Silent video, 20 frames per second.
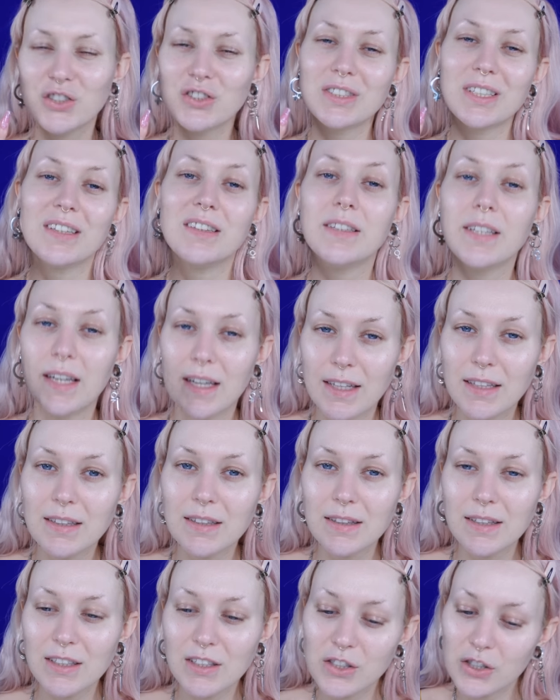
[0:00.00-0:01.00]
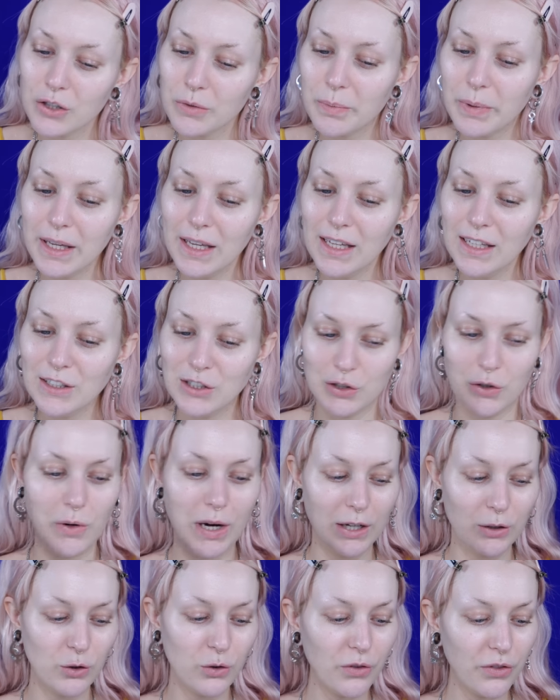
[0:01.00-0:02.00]
just a tint it should be so
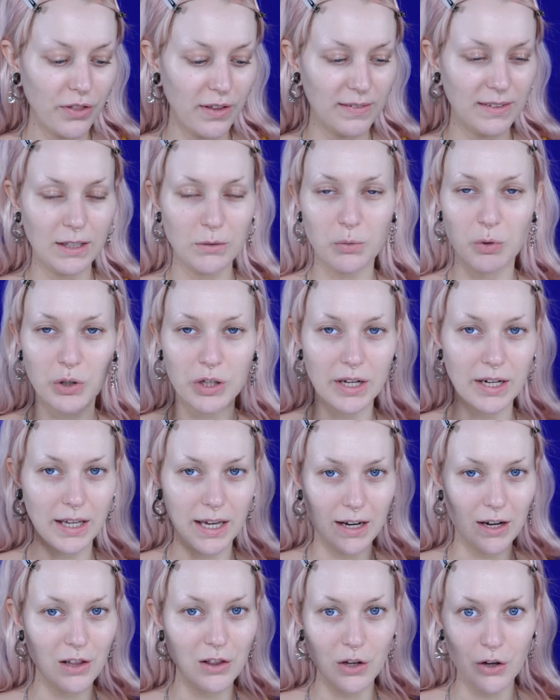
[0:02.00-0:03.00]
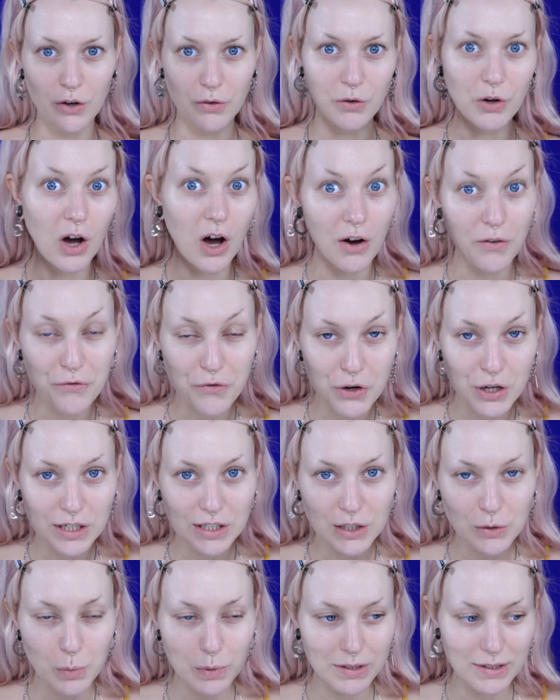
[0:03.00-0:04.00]
I don't think that we're gonna get a lot of
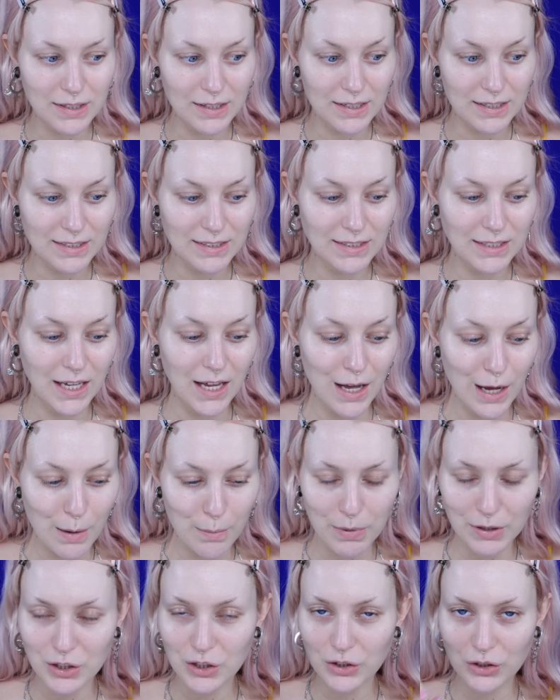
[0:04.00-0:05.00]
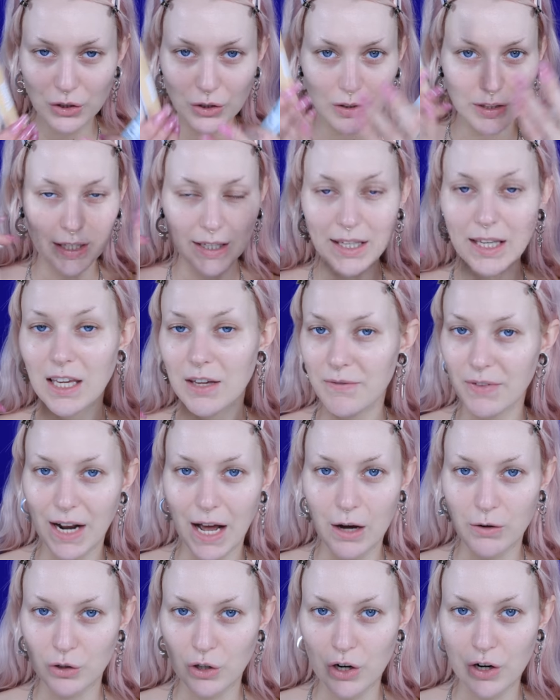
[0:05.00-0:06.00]
coverage with this but just to like even
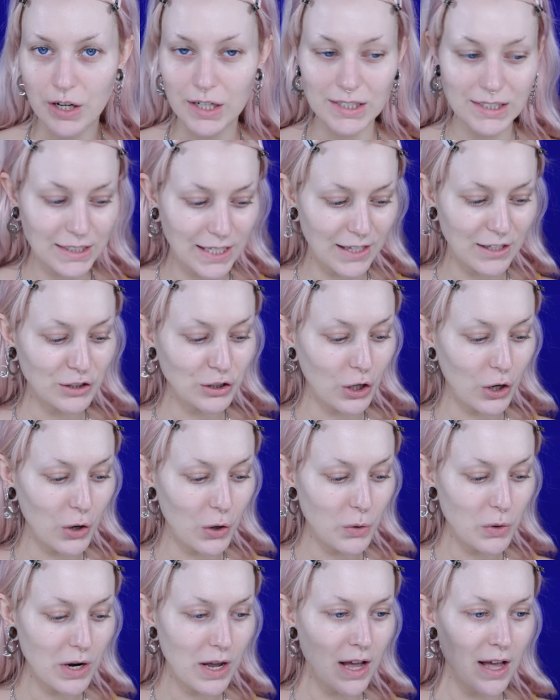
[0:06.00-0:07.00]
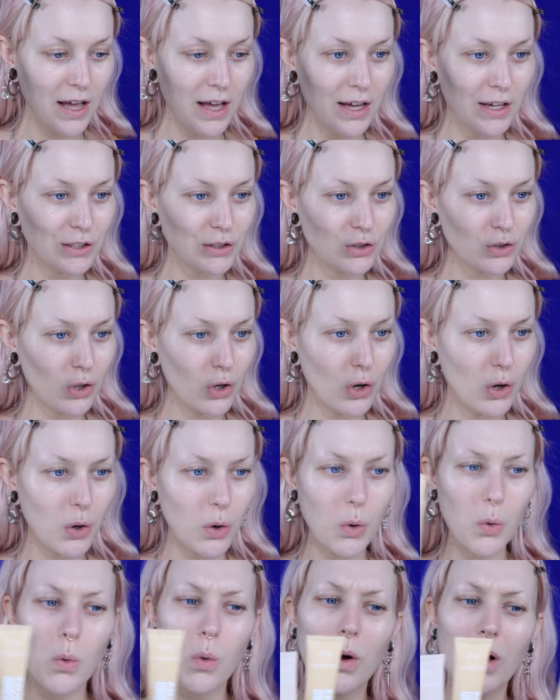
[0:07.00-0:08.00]
out our skin tone
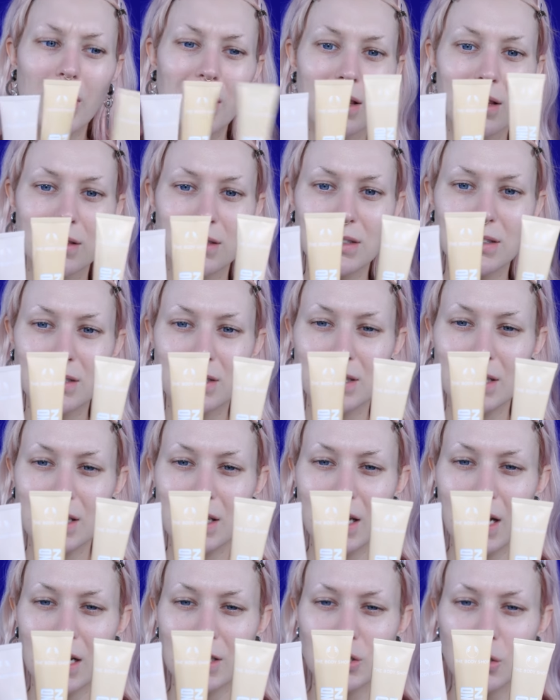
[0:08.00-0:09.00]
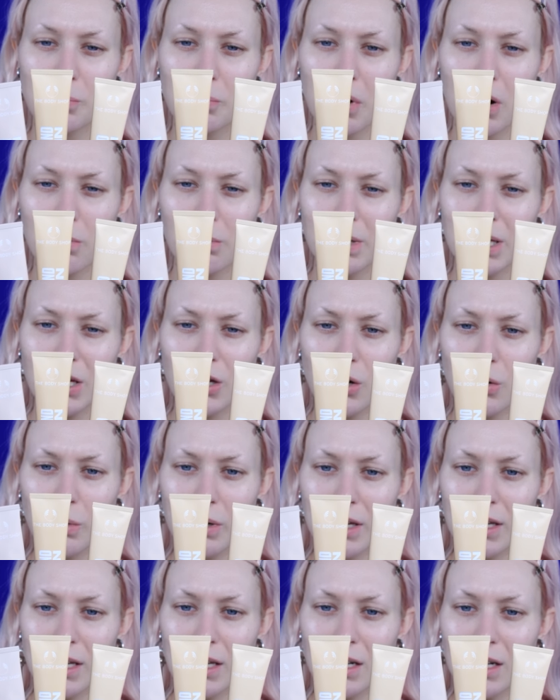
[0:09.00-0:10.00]
so let's see I should probably go
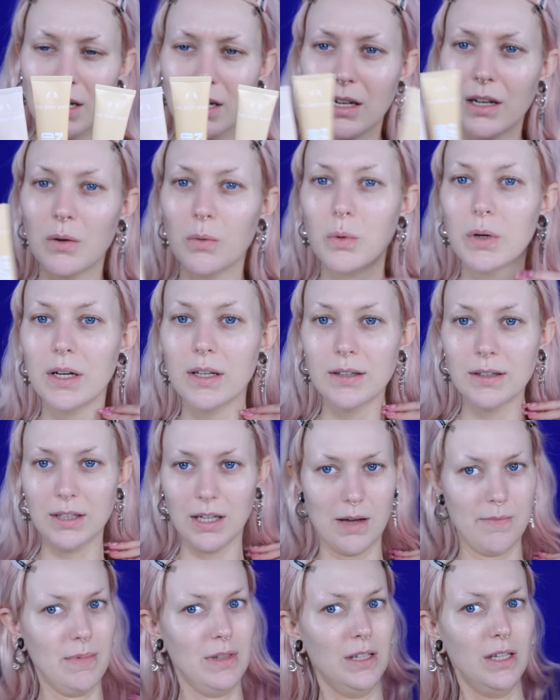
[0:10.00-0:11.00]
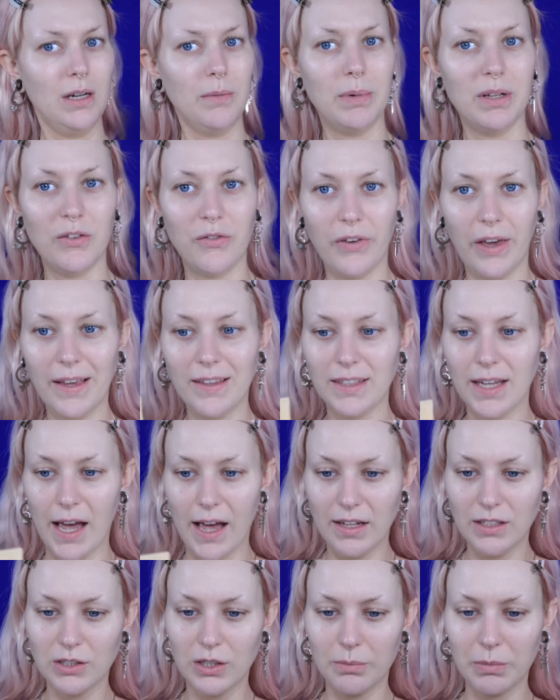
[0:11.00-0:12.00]
in with I'm a little bit fake
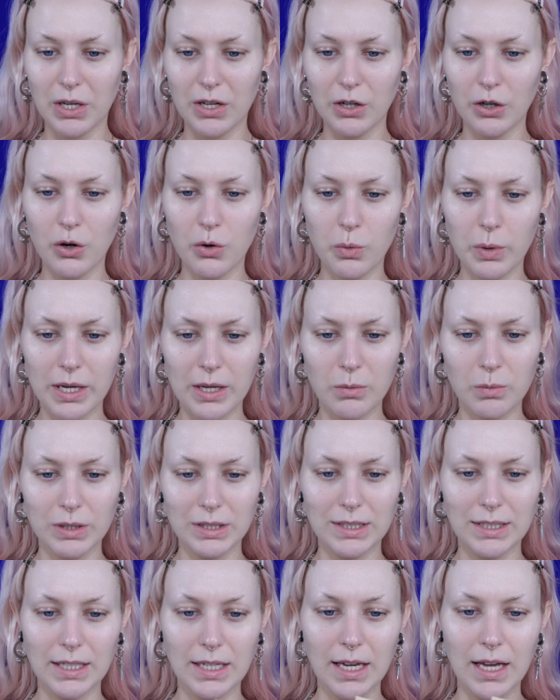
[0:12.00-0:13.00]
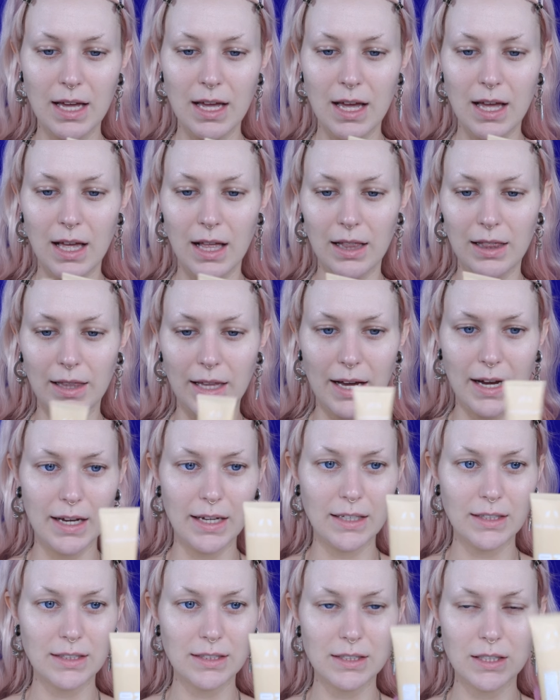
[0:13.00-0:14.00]
tan so I'm gonna go in with the
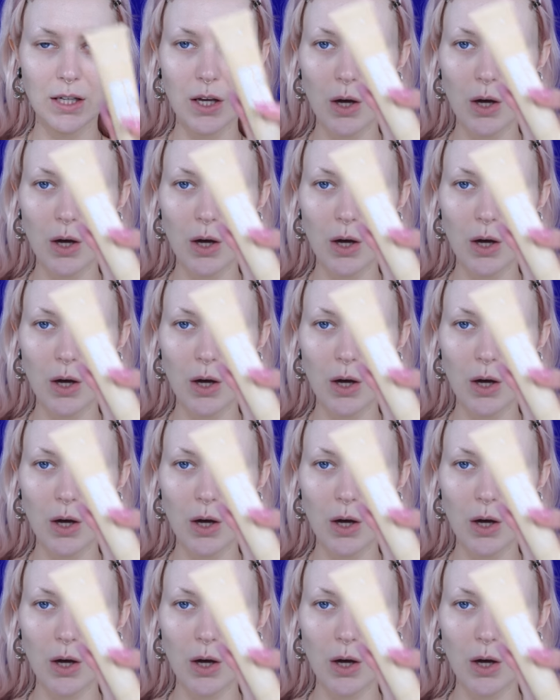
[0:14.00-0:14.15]
light